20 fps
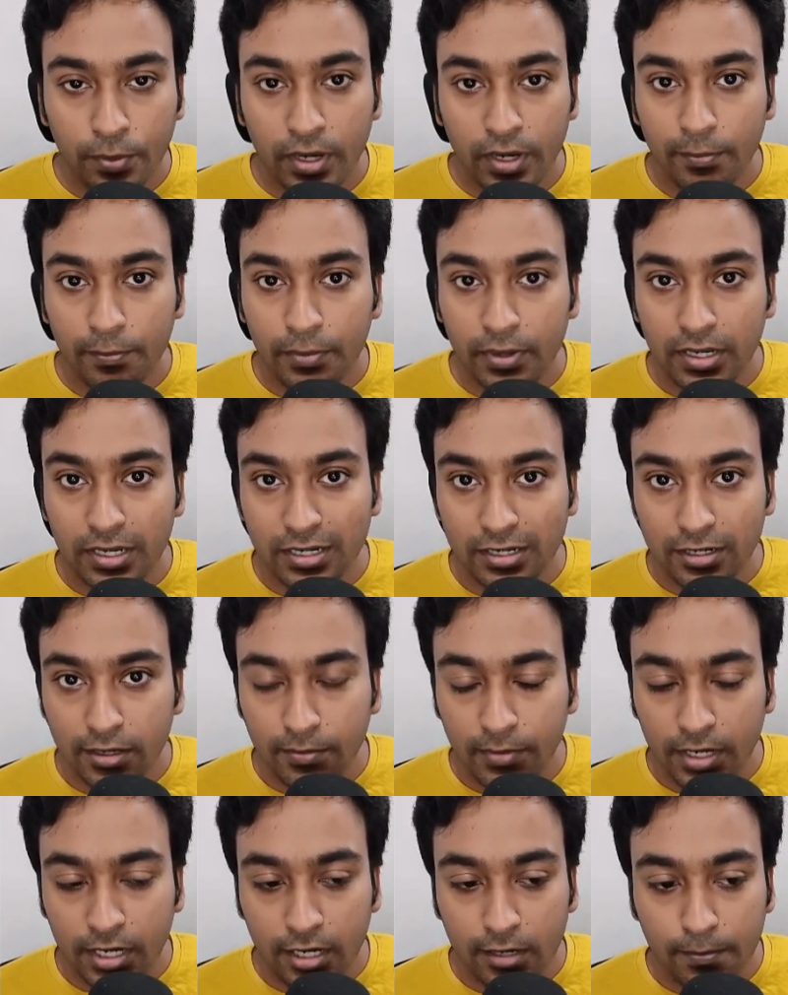up a
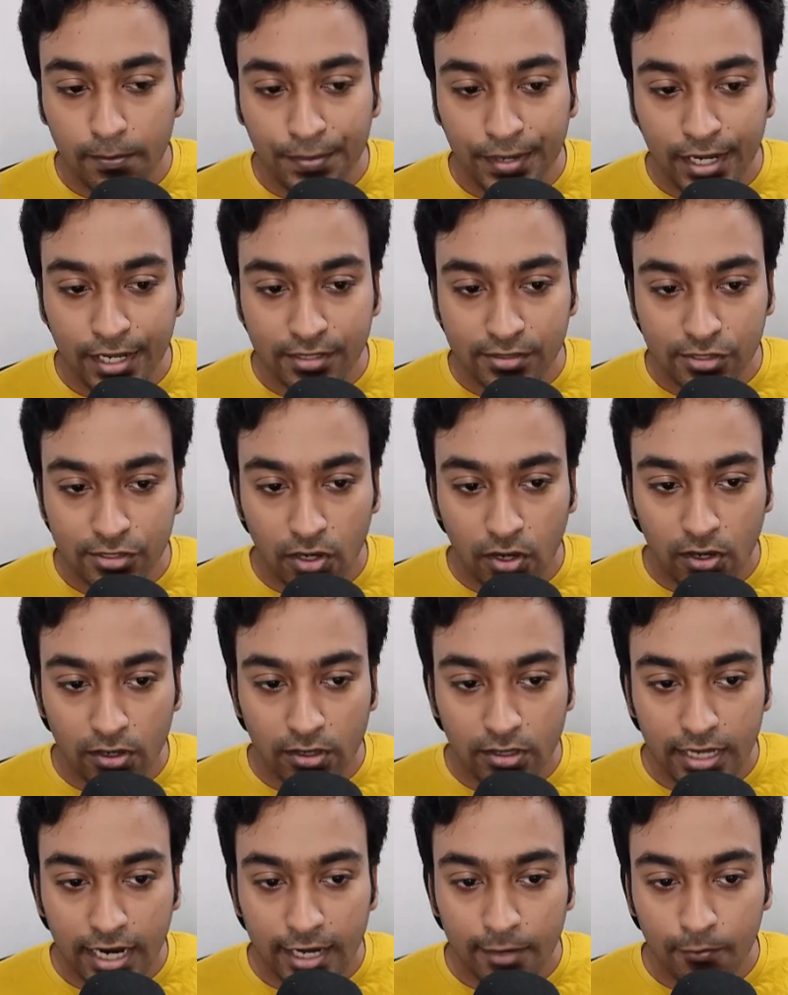terminal based on
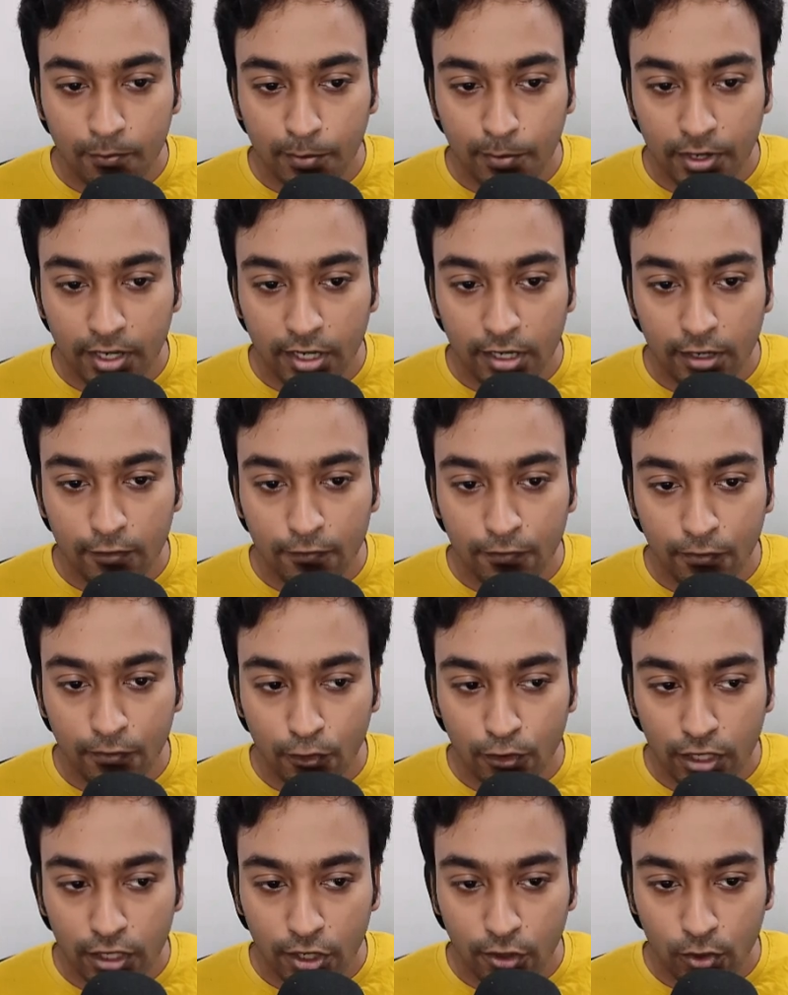that particular
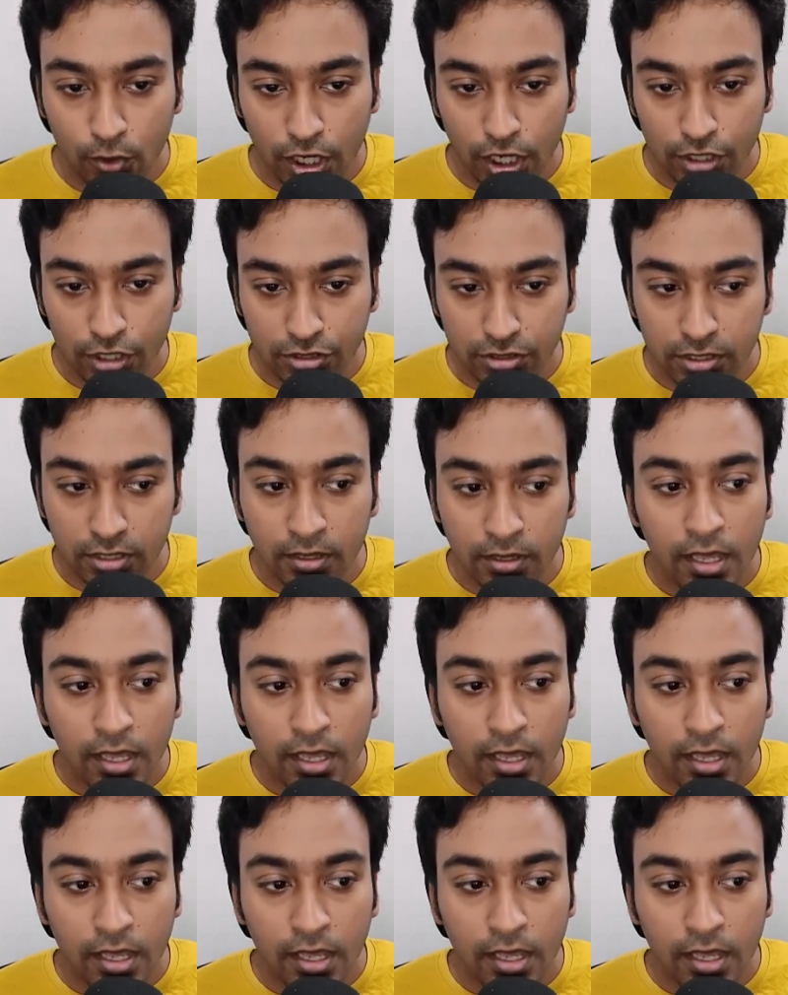folder location.